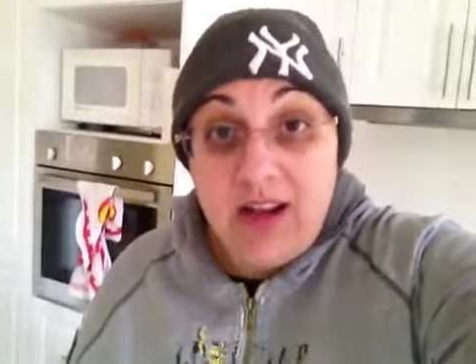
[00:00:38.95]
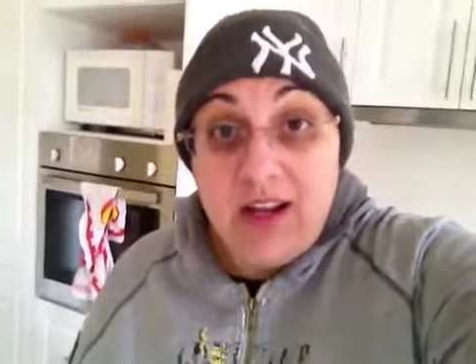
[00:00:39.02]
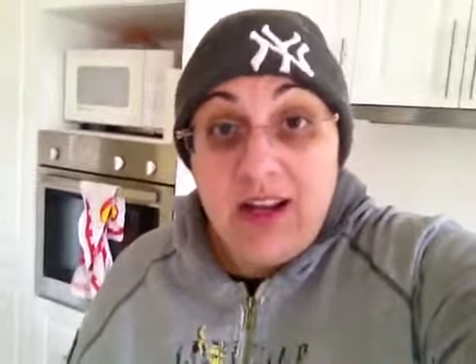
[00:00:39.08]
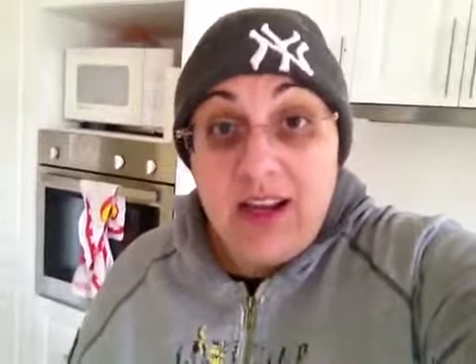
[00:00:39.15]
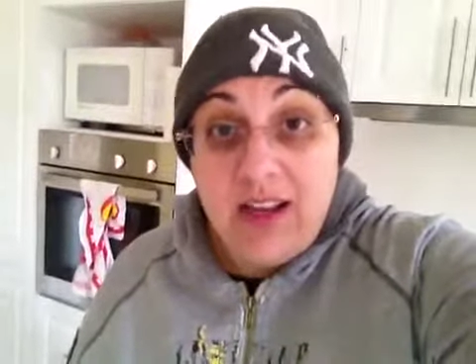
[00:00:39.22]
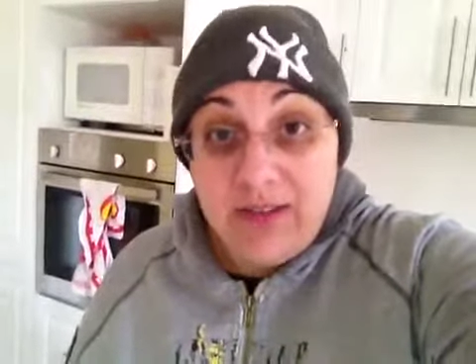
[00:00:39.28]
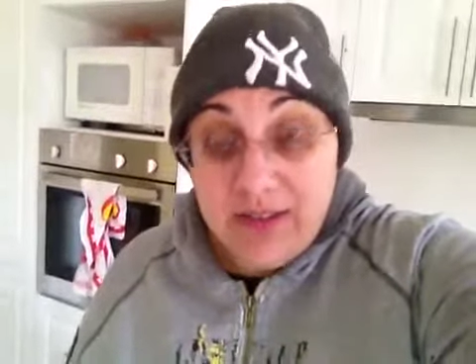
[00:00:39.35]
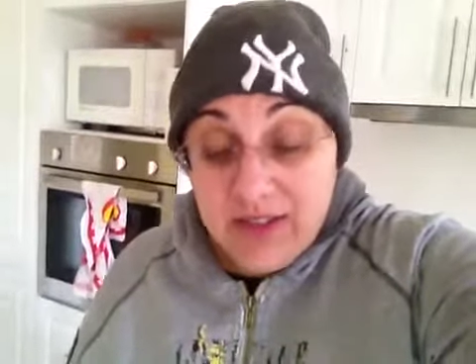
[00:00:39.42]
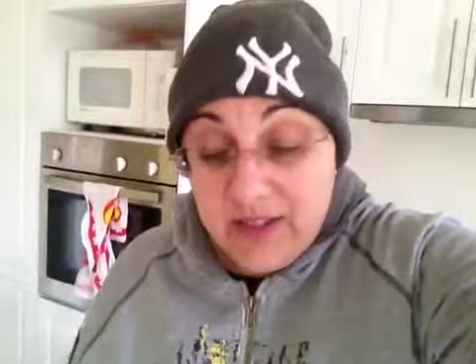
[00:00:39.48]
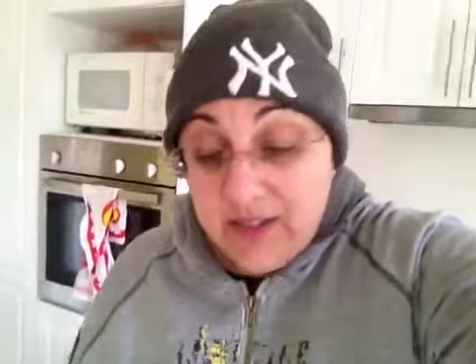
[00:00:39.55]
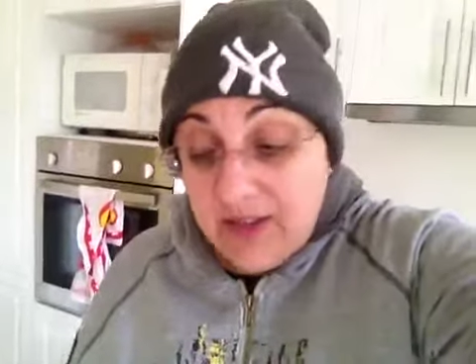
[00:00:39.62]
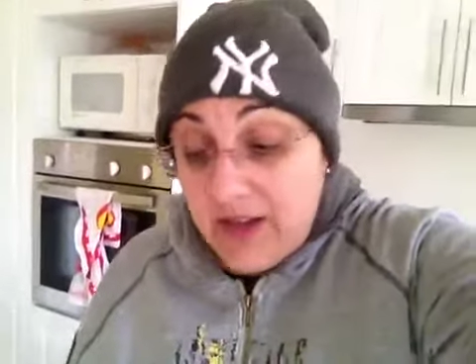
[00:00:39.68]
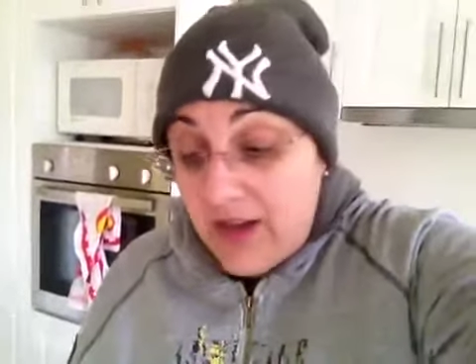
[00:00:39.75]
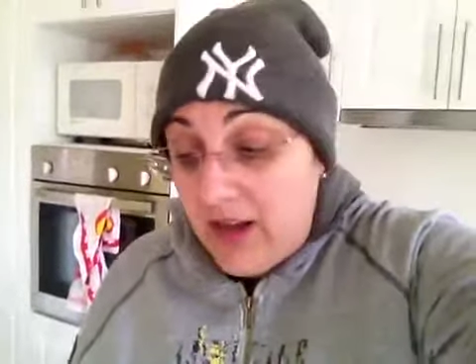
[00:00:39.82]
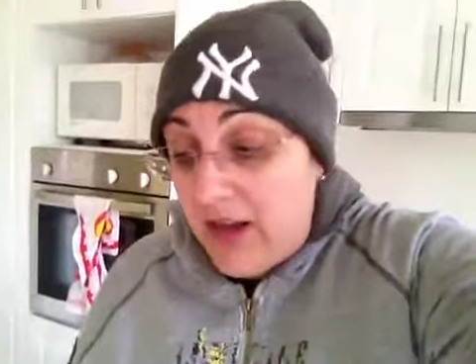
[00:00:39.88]
I love
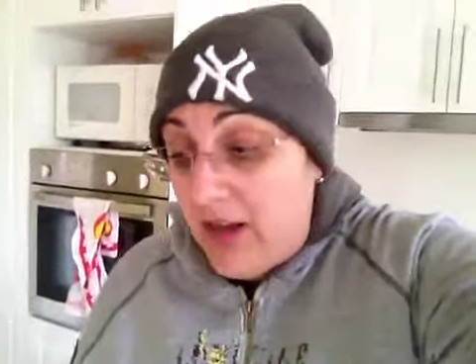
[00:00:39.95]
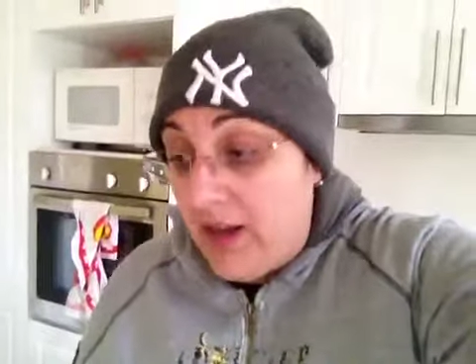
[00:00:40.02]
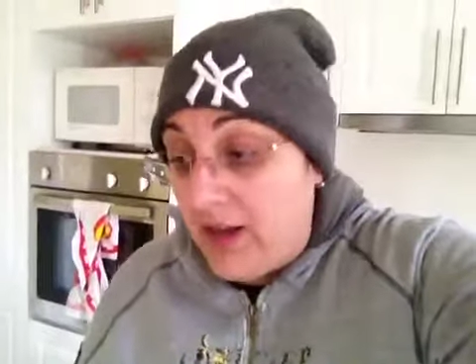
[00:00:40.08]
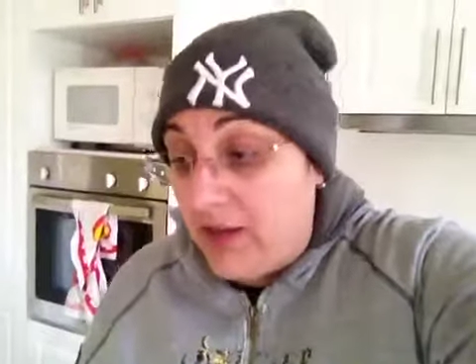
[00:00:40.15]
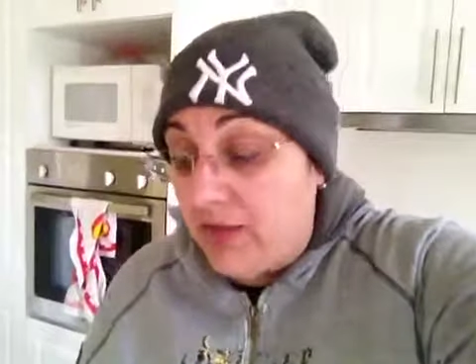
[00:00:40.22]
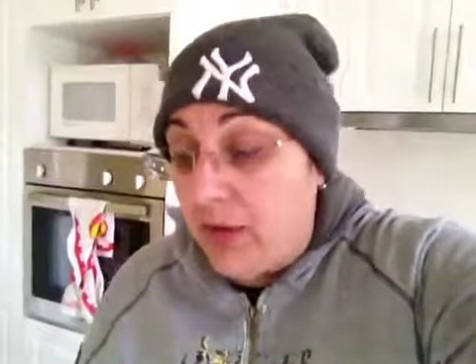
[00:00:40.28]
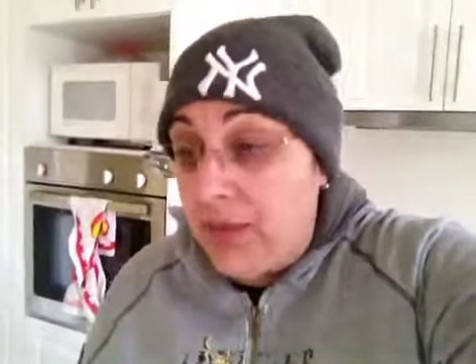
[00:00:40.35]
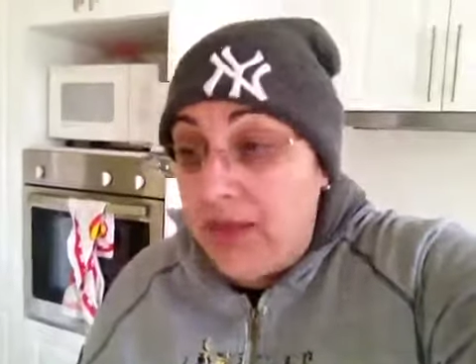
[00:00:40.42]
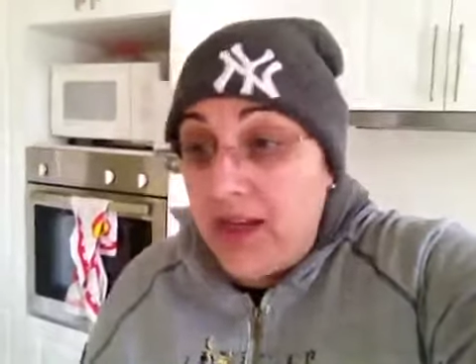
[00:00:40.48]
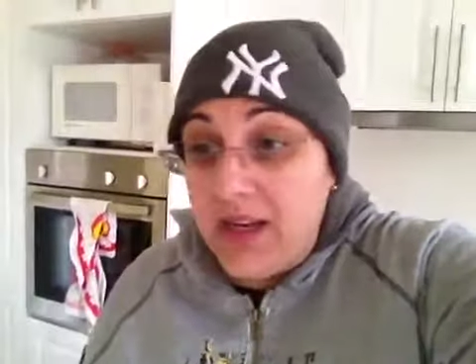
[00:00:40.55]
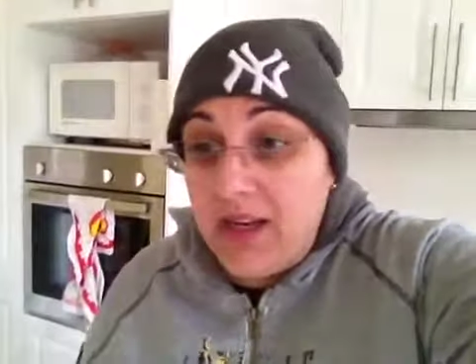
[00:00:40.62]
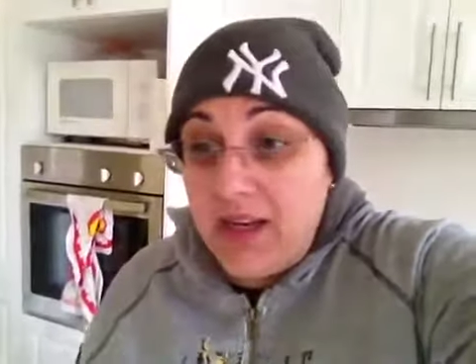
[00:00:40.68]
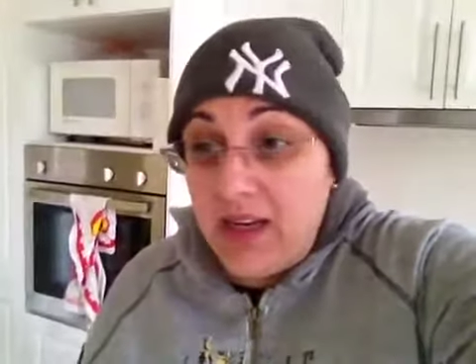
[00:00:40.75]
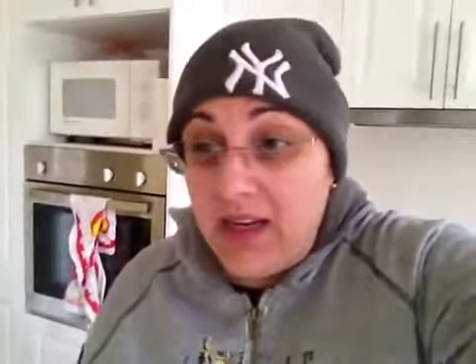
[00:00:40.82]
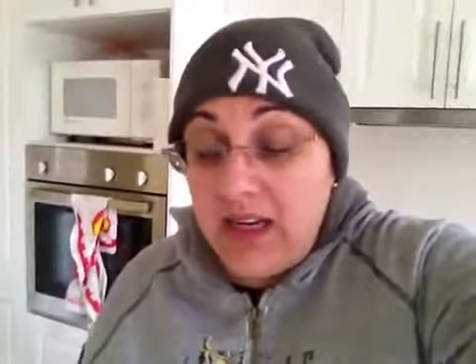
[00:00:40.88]
it. It's from the